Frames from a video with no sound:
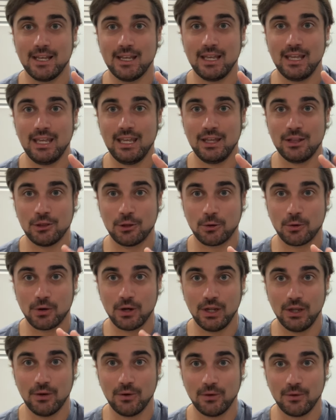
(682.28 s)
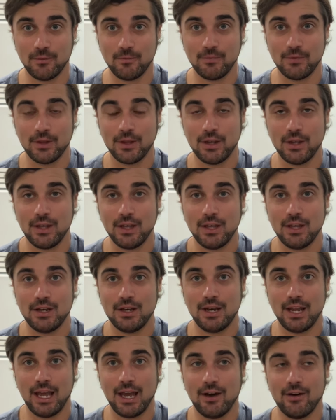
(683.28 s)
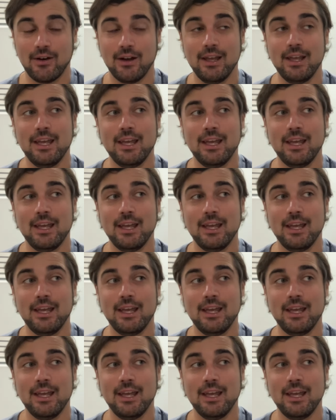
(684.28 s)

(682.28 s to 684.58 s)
in the reel. Now,